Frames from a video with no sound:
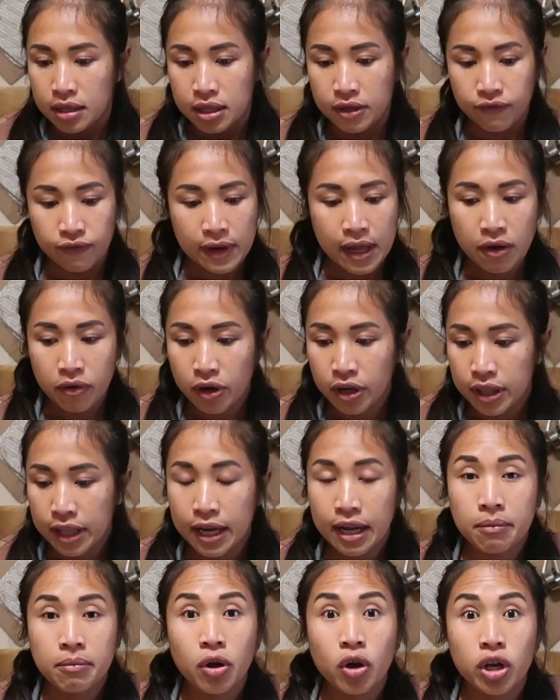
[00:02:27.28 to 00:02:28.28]
The flour
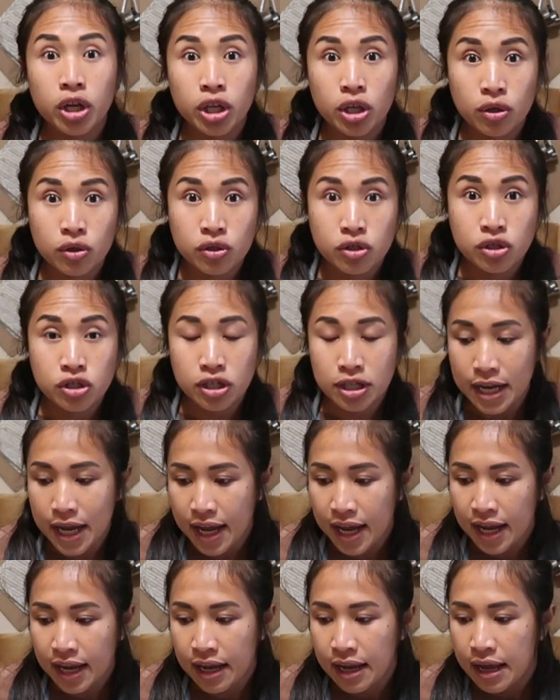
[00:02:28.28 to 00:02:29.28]
that I'm going to use
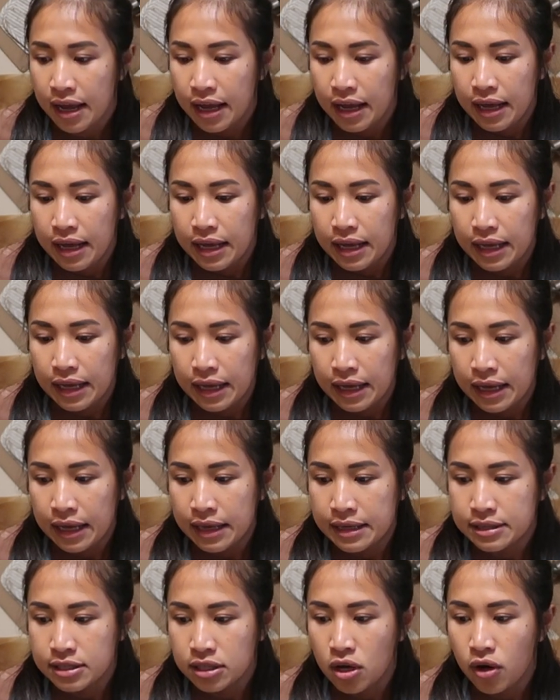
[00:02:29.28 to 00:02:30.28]
today
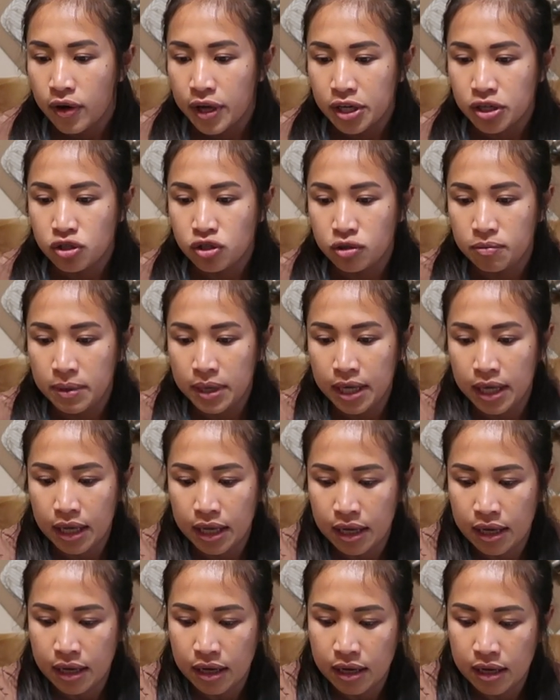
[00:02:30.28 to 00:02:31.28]
is going to
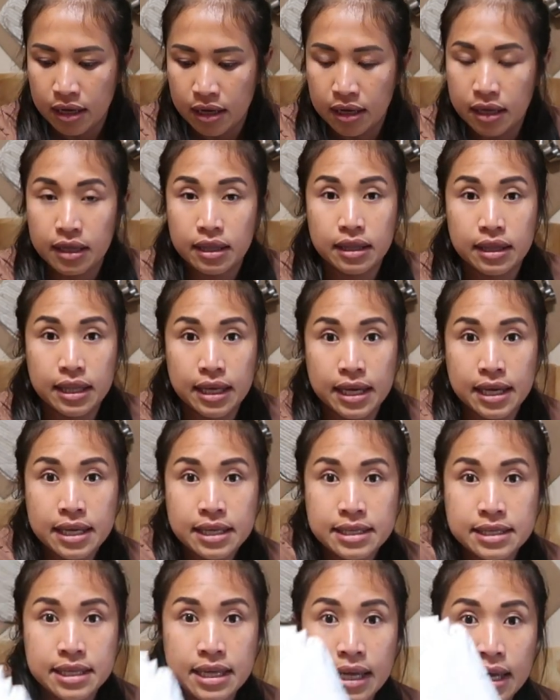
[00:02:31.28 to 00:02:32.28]
be
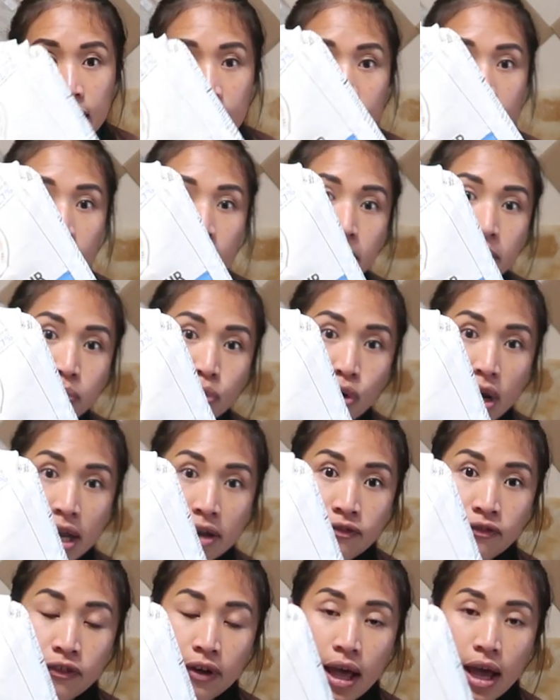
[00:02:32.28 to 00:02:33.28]
this
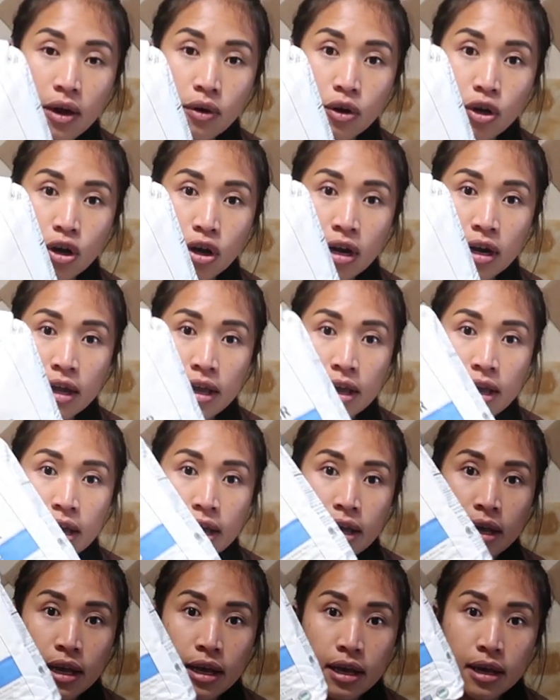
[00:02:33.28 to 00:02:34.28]
bread flour.
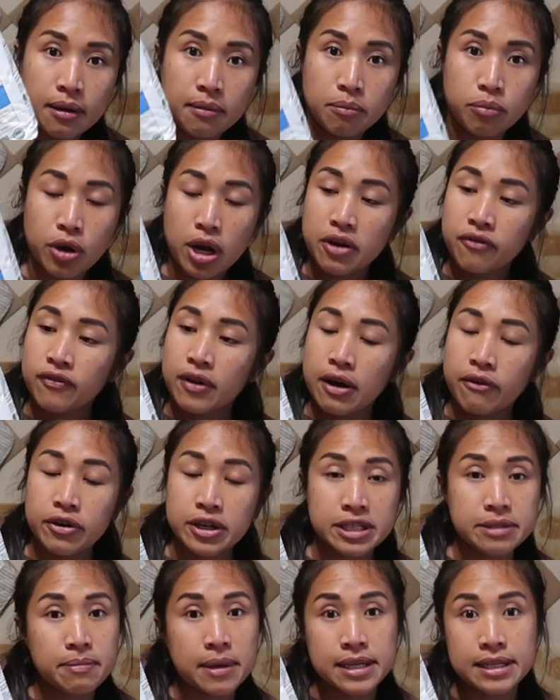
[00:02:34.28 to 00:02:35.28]
Bread flour
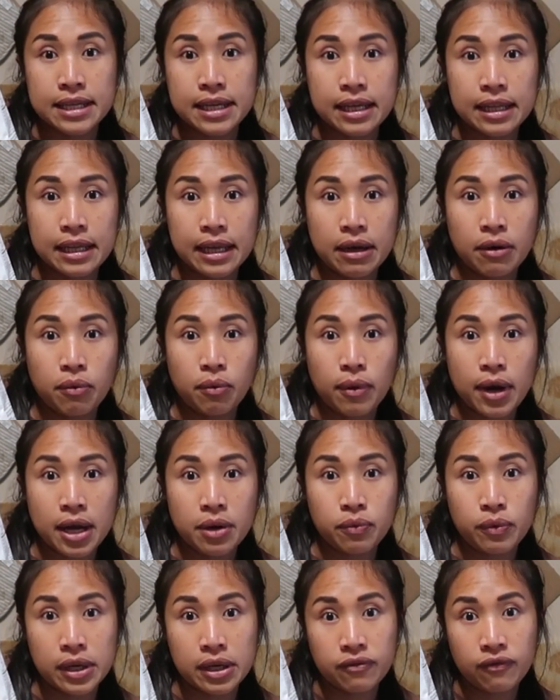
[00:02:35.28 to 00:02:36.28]
is basically a
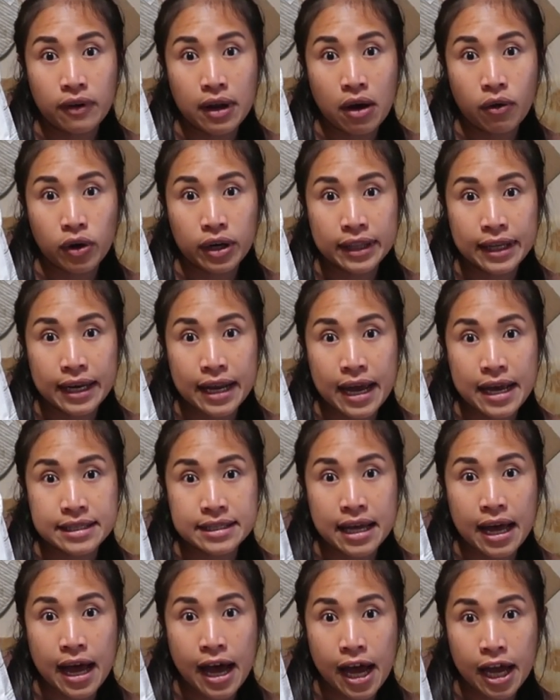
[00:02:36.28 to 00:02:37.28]
white wheat flour that
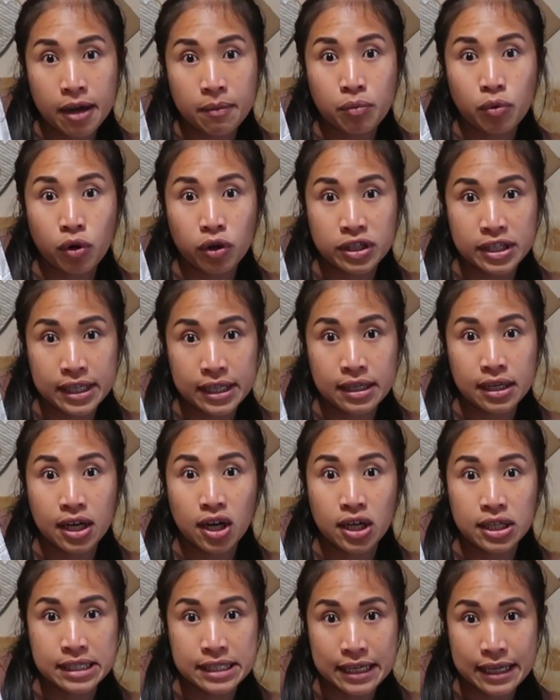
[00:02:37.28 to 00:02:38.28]
has a high protein
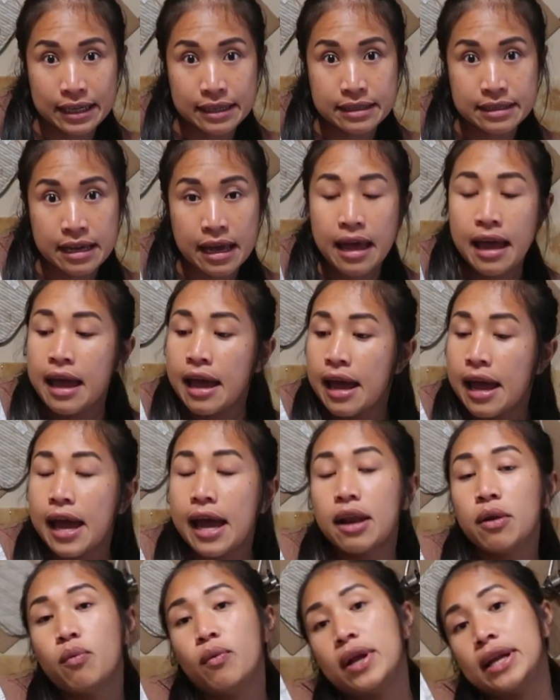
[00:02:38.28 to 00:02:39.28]
content,
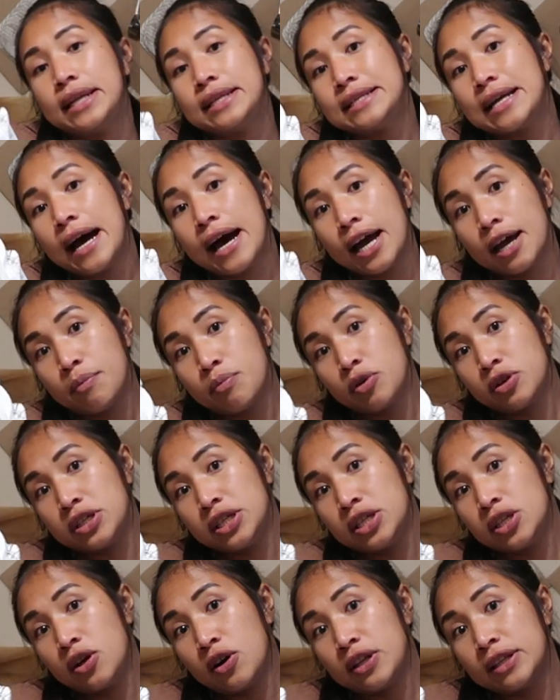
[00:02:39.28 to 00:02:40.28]
and when it's high
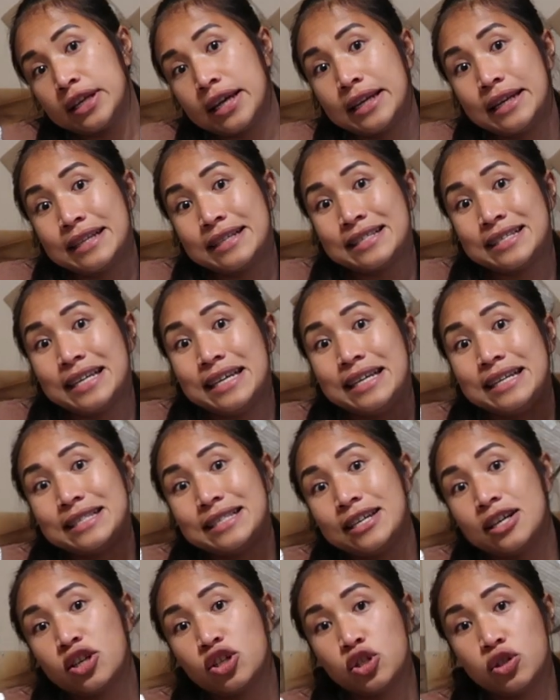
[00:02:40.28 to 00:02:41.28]
protein content, it's
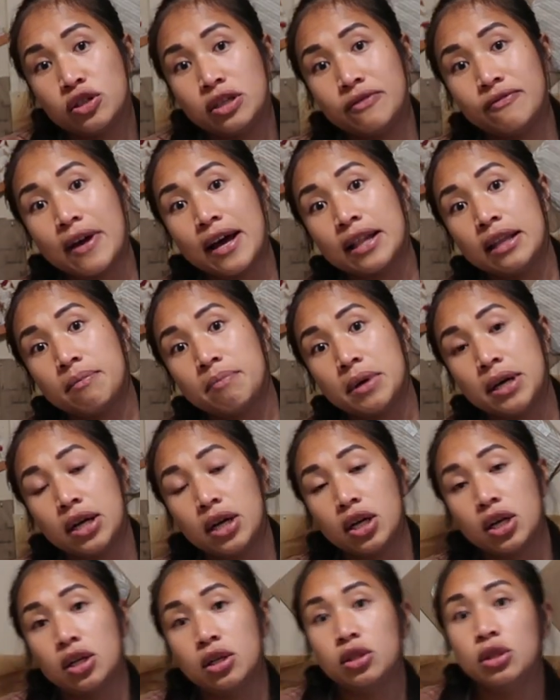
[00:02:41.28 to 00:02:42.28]
easier to develop
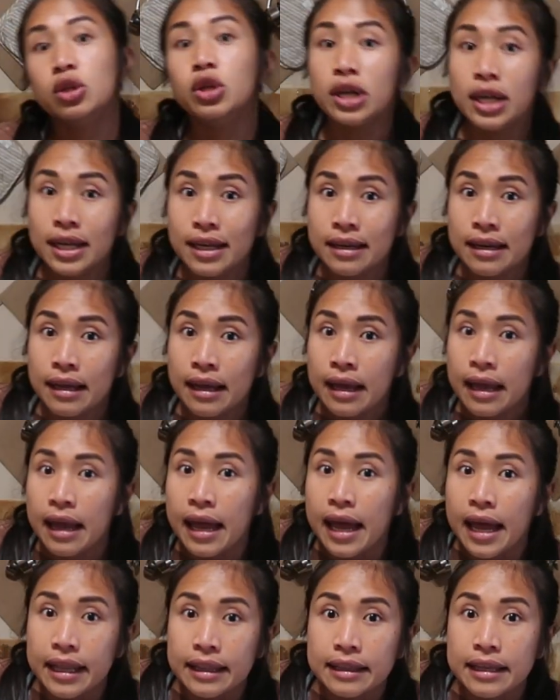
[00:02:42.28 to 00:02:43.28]
a gluten,
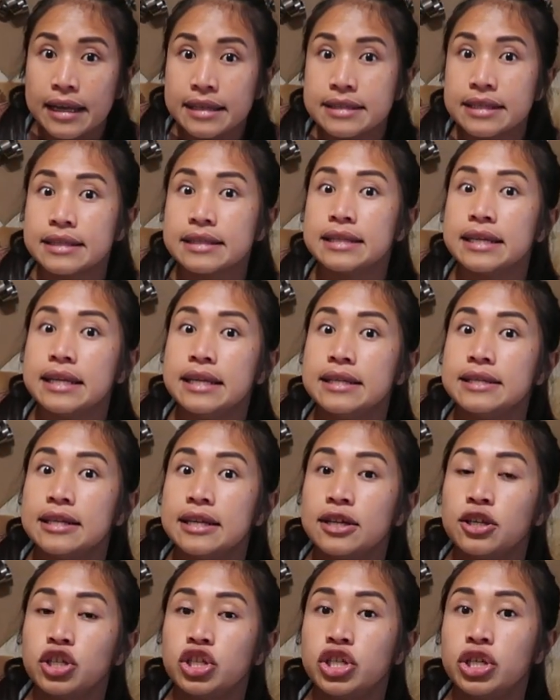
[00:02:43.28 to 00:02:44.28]
and thus it's
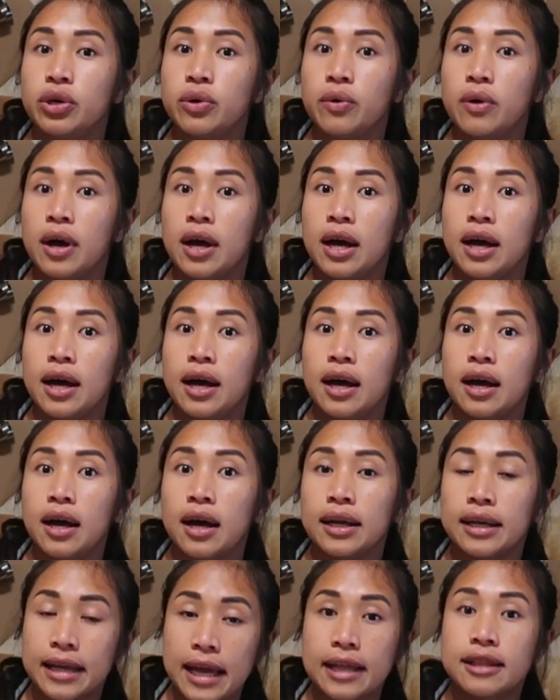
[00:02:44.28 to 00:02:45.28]
easier to
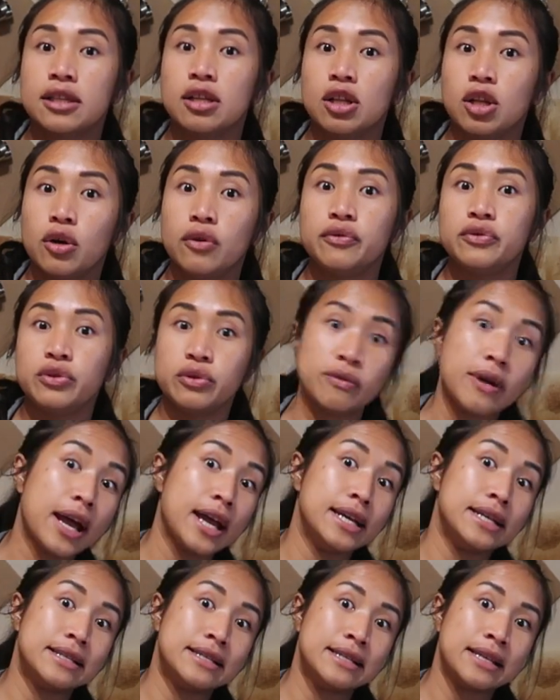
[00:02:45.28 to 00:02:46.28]
get the loaf to
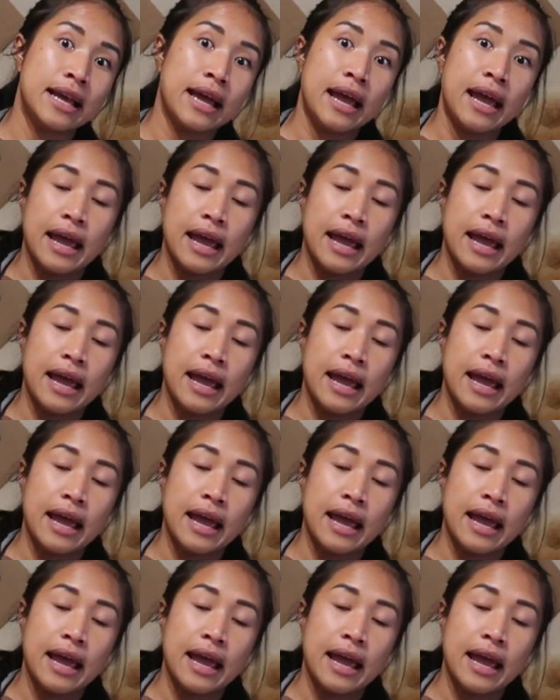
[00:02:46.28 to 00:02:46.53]
rise.